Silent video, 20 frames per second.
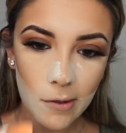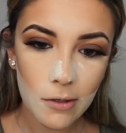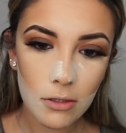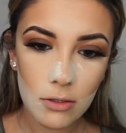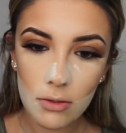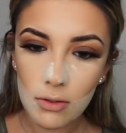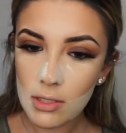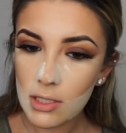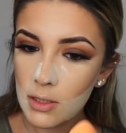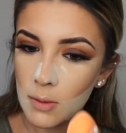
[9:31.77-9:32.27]

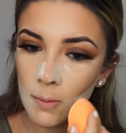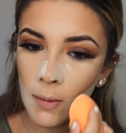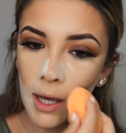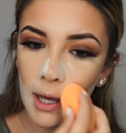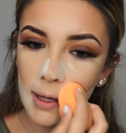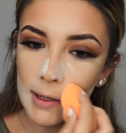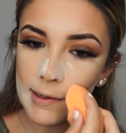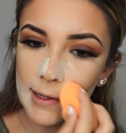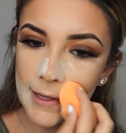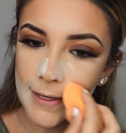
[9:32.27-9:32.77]
Do the
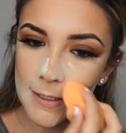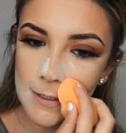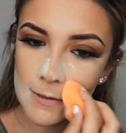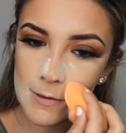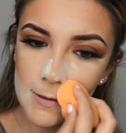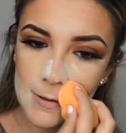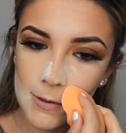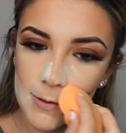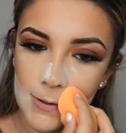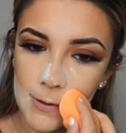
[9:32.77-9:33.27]
smile
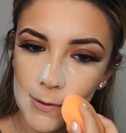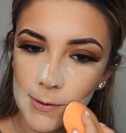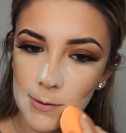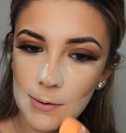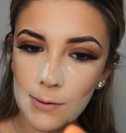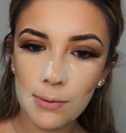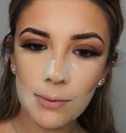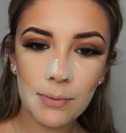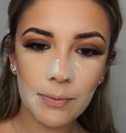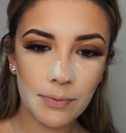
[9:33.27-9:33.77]
lines
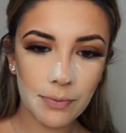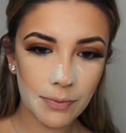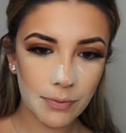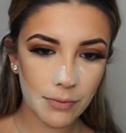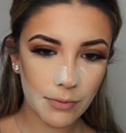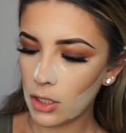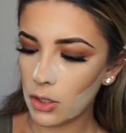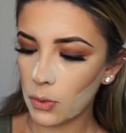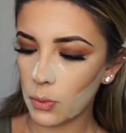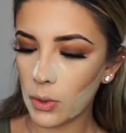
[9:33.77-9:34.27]
too.
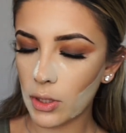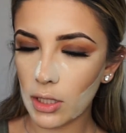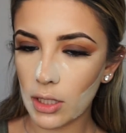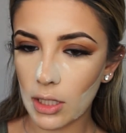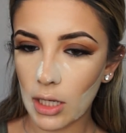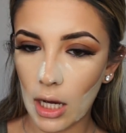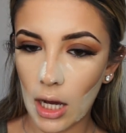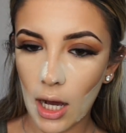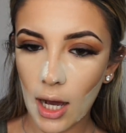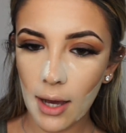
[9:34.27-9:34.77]
We
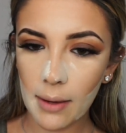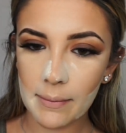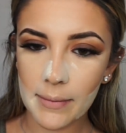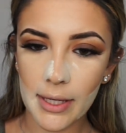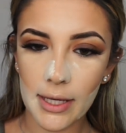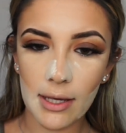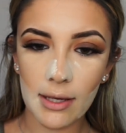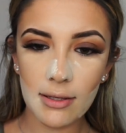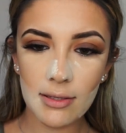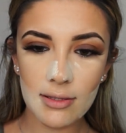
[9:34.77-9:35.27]
look a hot
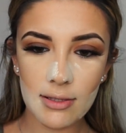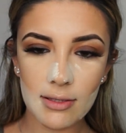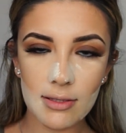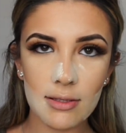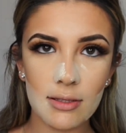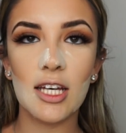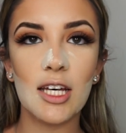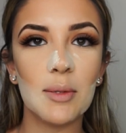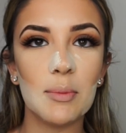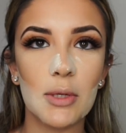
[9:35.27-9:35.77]
mess,
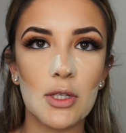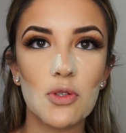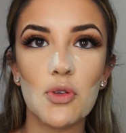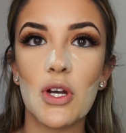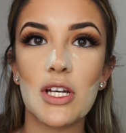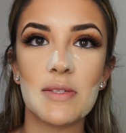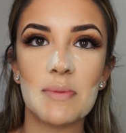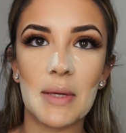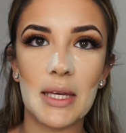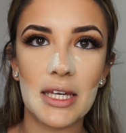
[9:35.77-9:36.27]
but
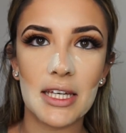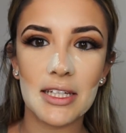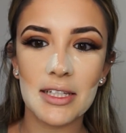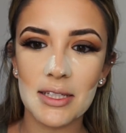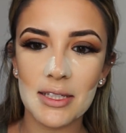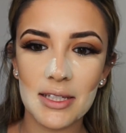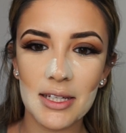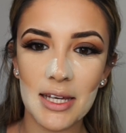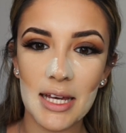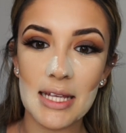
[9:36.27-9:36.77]
trust me,
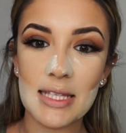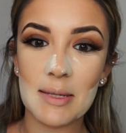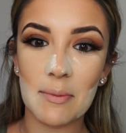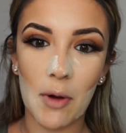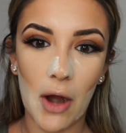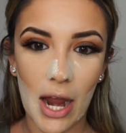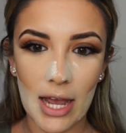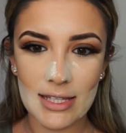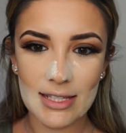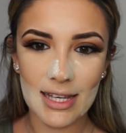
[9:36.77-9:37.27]
it's a
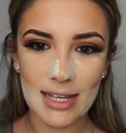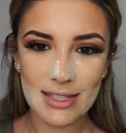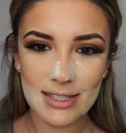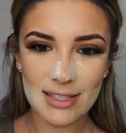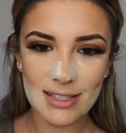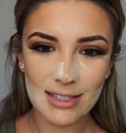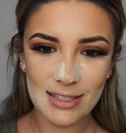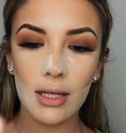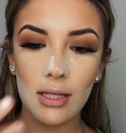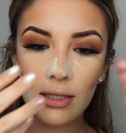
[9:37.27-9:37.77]

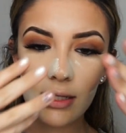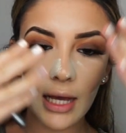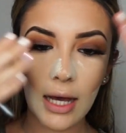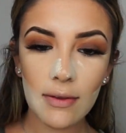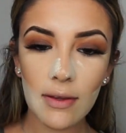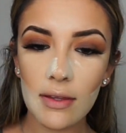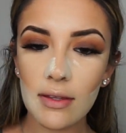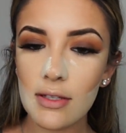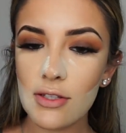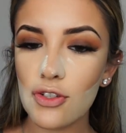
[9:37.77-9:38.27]
process. Now
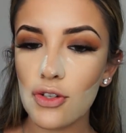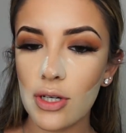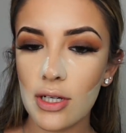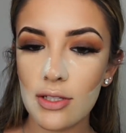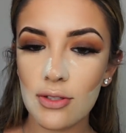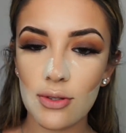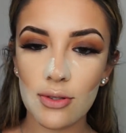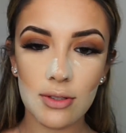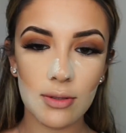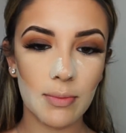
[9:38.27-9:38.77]
that this
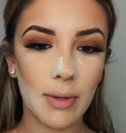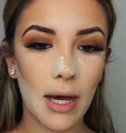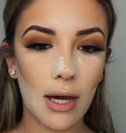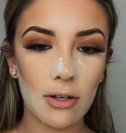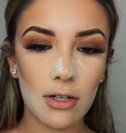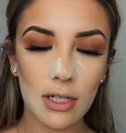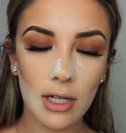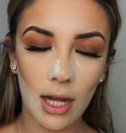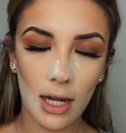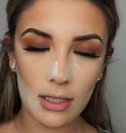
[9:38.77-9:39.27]
translucent
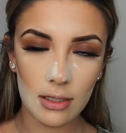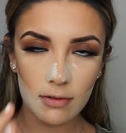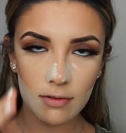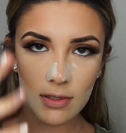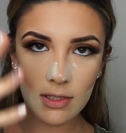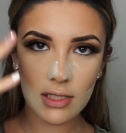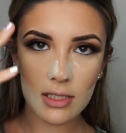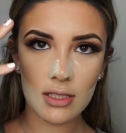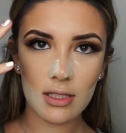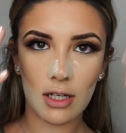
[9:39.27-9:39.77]
powder kind of
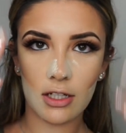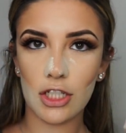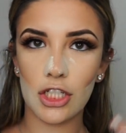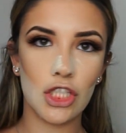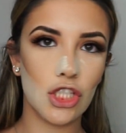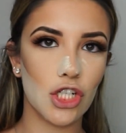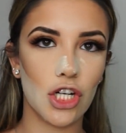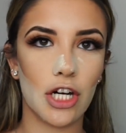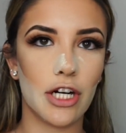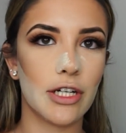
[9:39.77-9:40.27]
sunk
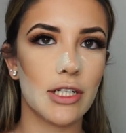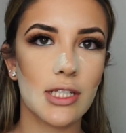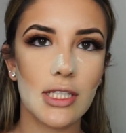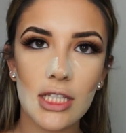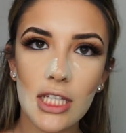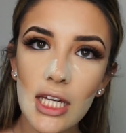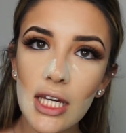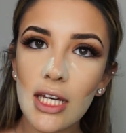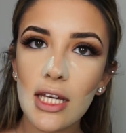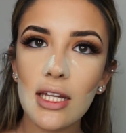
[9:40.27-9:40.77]
into our
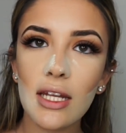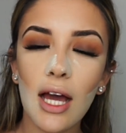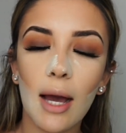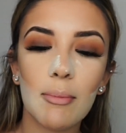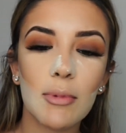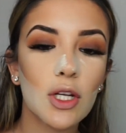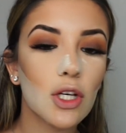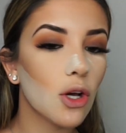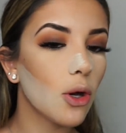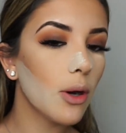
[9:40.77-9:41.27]
skin, I'm
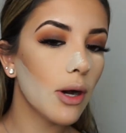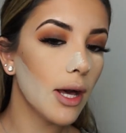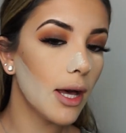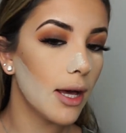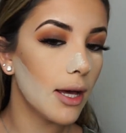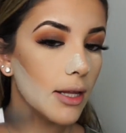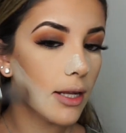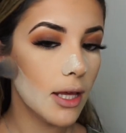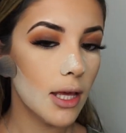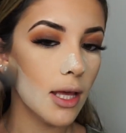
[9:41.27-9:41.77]
gonna go
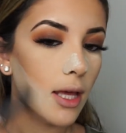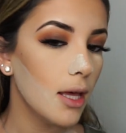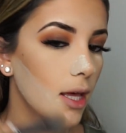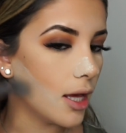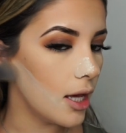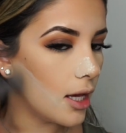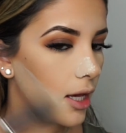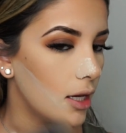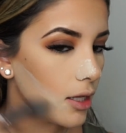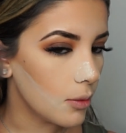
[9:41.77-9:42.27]
ahead
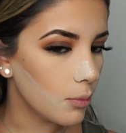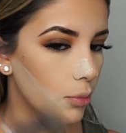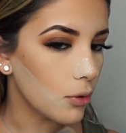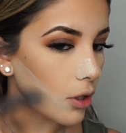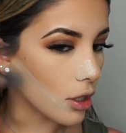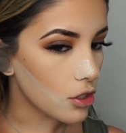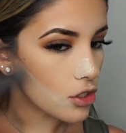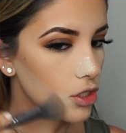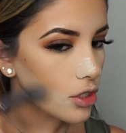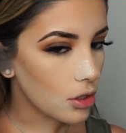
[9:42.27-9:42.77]
and
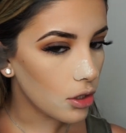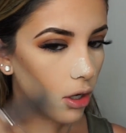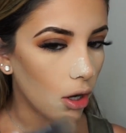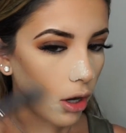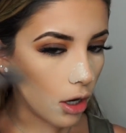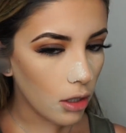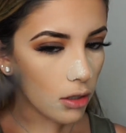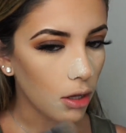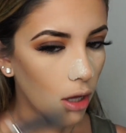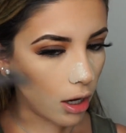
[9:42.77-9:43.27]
brush it
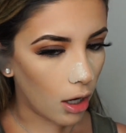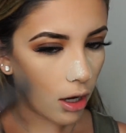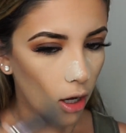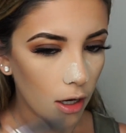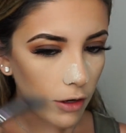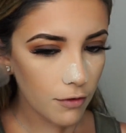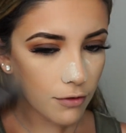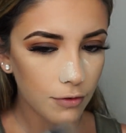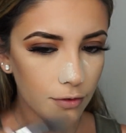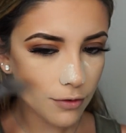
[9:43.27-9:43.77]
all
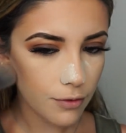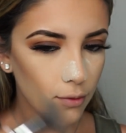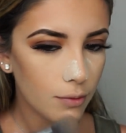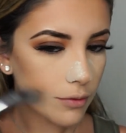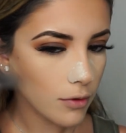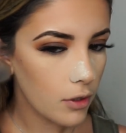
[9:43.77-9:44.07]
off.